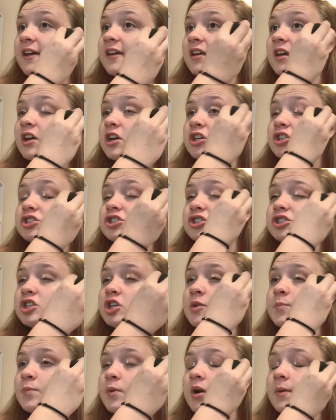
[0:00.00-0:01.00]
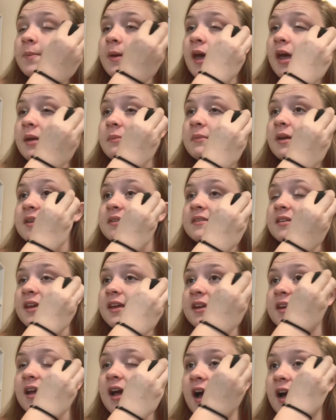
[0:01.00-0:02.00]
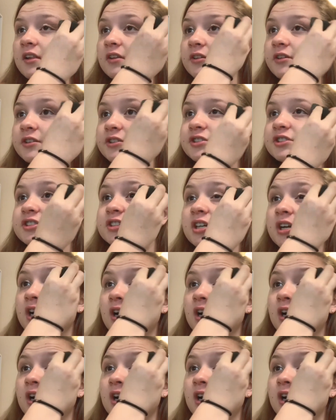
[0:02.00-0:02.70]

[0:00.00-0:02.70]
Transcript: super pigmented colors